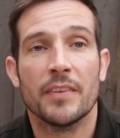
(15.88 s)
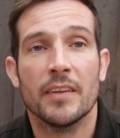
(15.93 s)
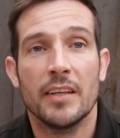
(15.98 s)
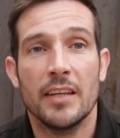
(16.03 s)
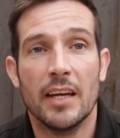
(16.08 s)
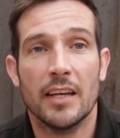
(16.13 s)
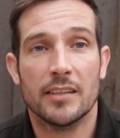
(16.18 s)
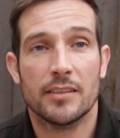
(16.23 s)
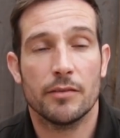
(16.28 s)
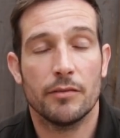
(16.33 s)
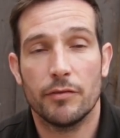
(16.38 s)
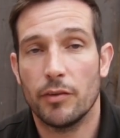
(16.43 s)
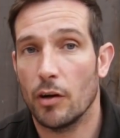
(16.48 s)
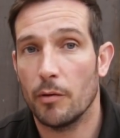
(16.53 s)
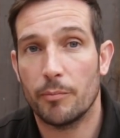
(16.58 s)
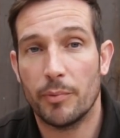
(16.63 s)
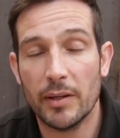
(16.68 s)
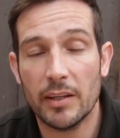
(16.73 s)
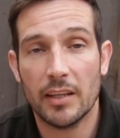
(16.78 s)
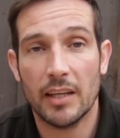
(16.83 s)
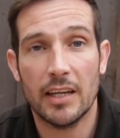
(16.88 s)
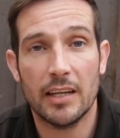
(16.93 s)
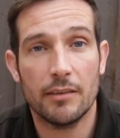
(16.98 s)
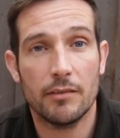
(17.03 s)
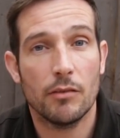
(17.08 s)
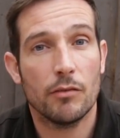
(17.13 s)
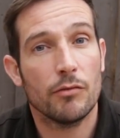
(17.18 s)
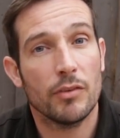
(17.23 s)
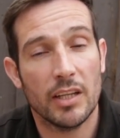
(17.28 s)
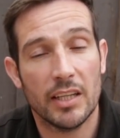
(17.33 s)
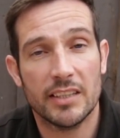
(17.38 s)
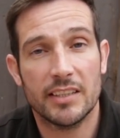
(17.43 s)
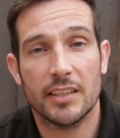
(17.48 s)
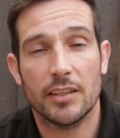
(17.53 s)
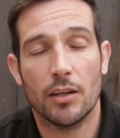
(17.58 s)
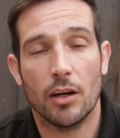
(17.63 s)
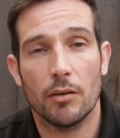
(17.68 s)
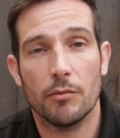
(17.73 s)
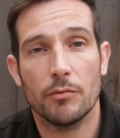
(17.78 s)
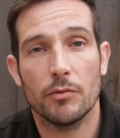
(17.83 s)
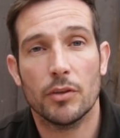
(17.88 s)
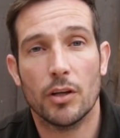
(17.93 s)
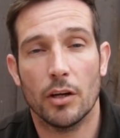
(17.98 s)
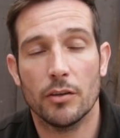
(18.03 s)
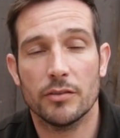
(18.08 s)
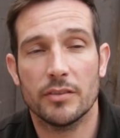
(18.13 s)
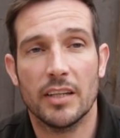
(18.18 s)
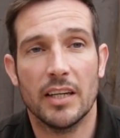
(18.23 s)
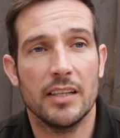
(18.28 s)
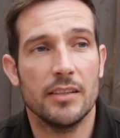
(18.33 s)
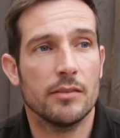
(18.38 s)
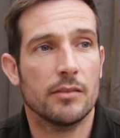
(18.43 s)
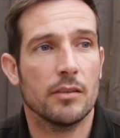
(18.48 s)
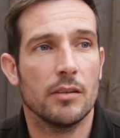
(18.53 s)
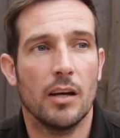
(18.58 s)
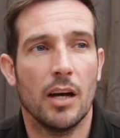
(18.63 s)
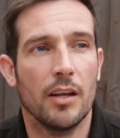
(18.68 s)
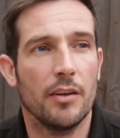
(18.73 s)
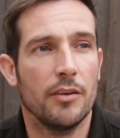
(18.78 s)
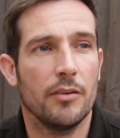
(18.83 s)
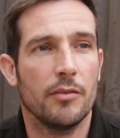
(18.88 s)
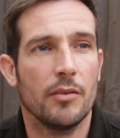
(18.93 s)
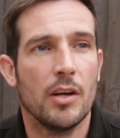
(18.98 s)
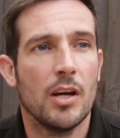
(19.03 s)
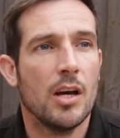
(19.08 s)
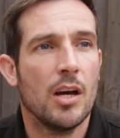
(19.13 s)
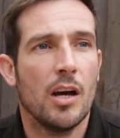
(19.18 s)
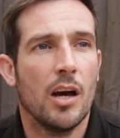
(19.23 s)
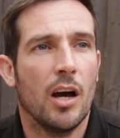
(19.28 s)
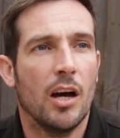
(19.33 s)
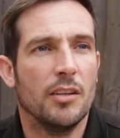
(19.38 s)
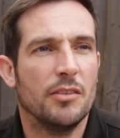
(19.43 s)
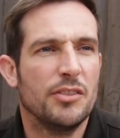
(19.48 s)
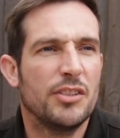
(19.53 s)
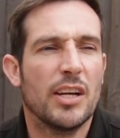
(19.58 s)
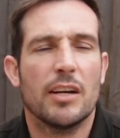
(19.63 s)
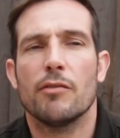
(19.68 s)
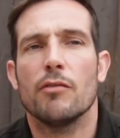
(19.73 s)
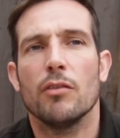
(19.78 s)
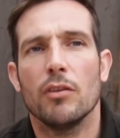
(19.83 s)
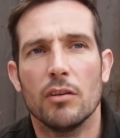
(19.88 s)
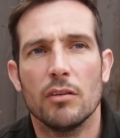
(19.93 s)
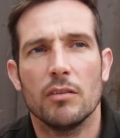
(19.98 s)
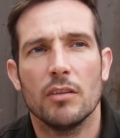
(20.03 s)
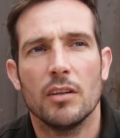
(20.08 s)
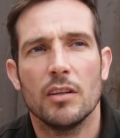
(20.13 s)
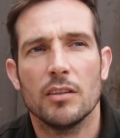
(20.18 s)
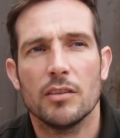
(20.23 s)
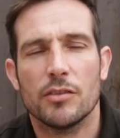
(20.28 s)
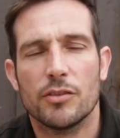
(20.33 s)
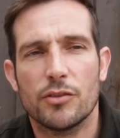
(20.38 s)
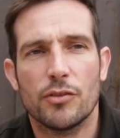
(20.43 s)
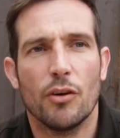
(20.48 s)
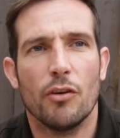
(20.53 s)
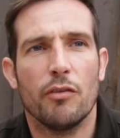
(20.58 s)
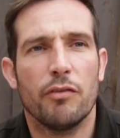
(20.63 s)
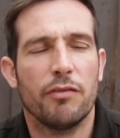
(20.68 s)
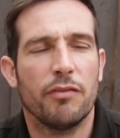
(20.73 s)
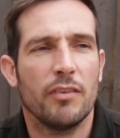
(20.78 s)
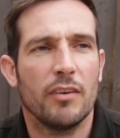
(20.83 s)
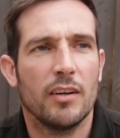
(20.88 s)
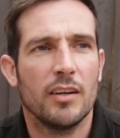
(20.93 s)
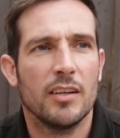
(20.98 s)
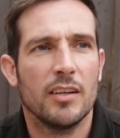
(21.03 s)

Yes, for bricklaying related content and general stuff,